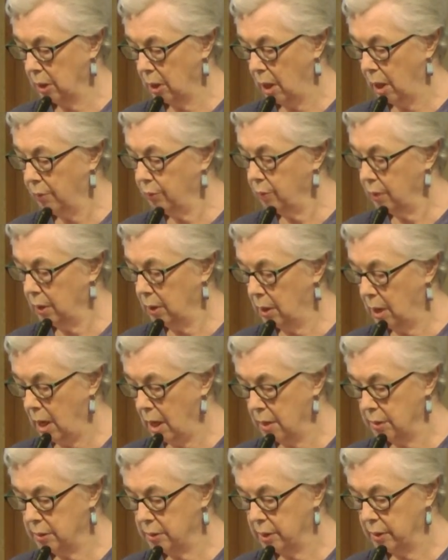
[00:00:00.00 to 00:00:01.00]
I
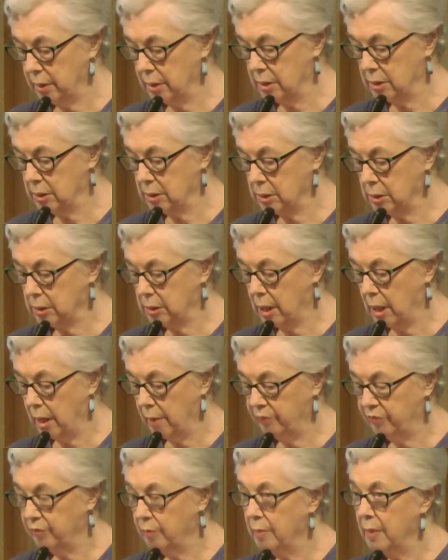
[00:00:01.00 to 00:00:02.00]
realized that this is a
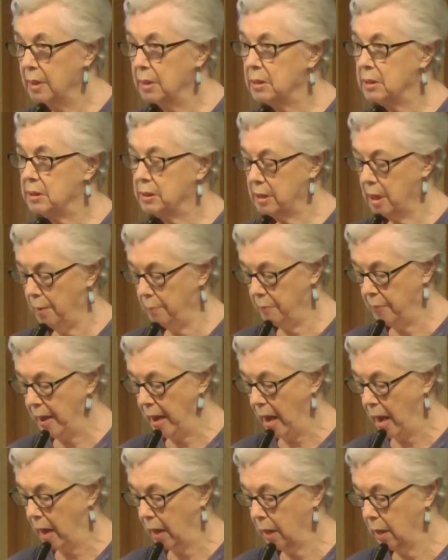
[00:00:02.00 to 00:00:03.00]
time for me to step
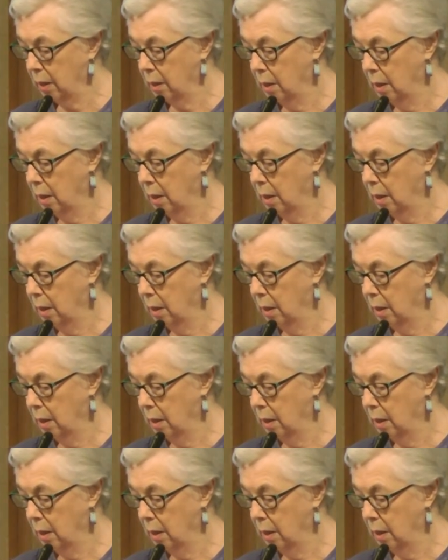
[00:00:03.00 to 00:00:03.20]
back,